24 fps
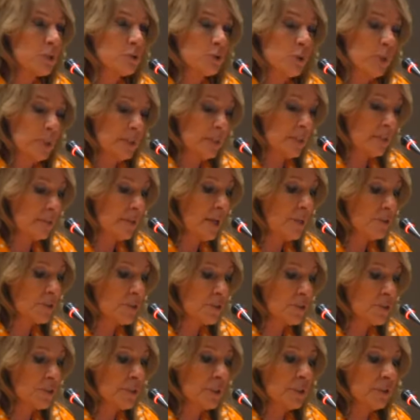natural
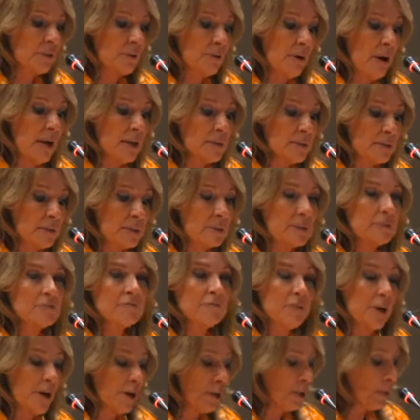disasters, and crises
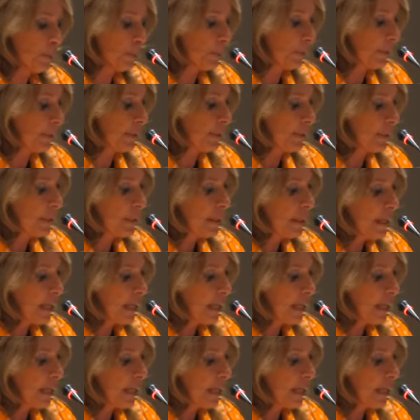invariably